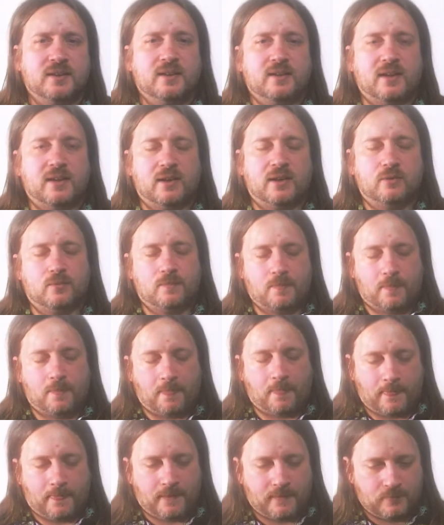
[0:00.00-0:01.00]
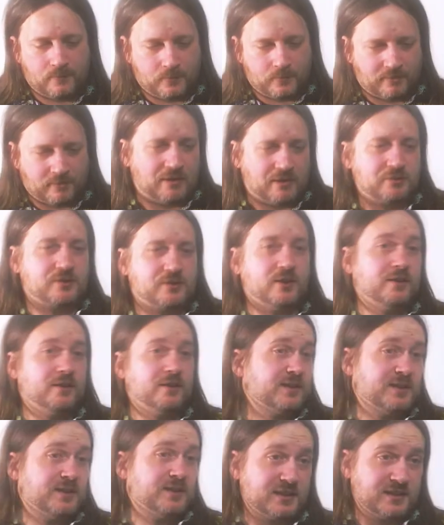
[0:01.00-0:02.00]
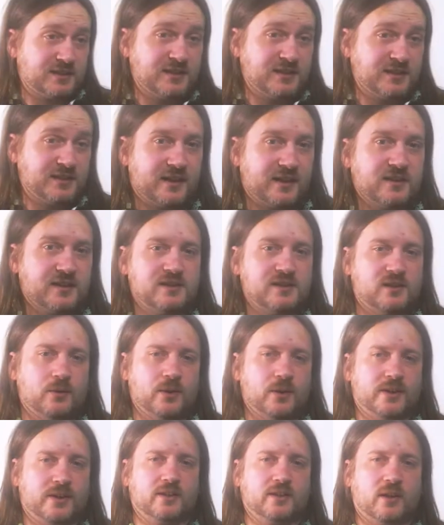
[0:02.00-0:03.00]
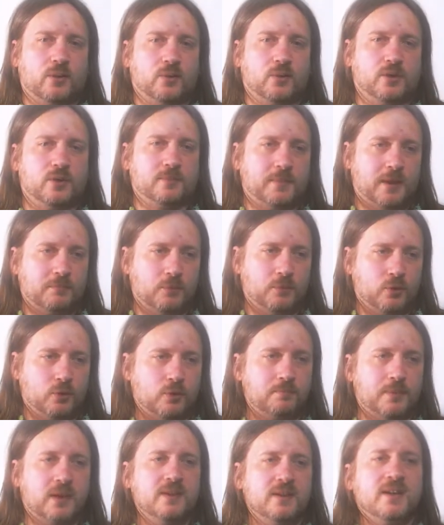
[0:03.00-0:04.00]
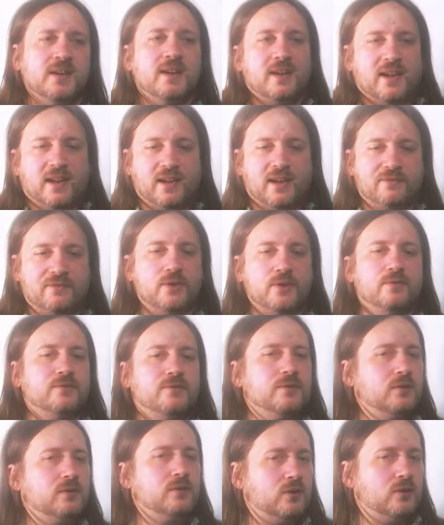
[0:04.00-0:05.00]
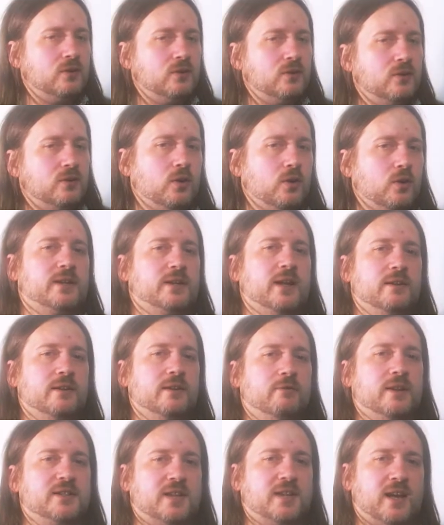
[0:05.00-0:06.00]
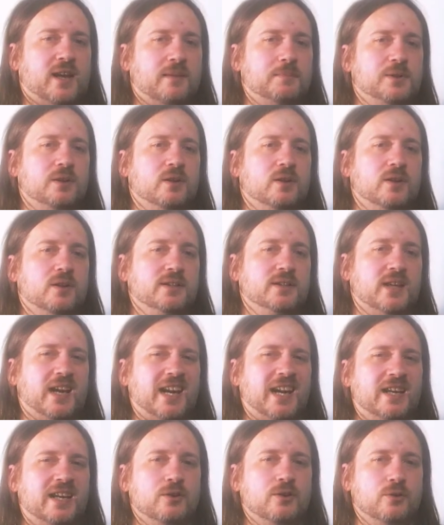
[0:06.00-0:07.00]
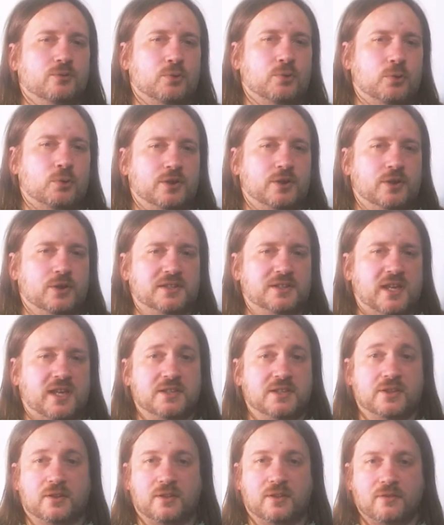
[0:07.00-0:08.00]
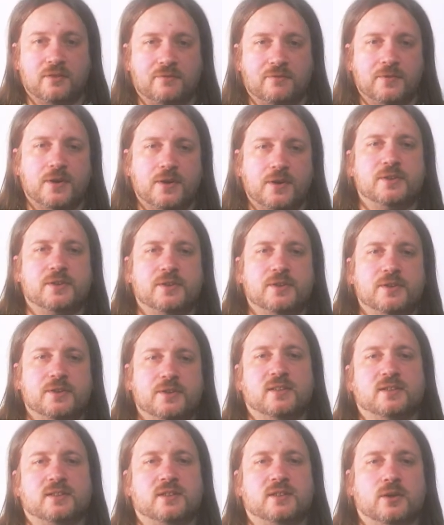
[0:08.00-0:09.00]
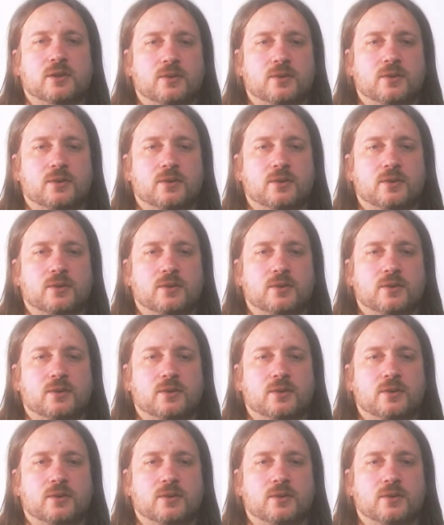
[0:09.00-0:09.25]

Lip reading: Now, we're outside the 60 seconds, so I can go on a bit more, but if you've not got a risk appetite in your organization, the first thing to do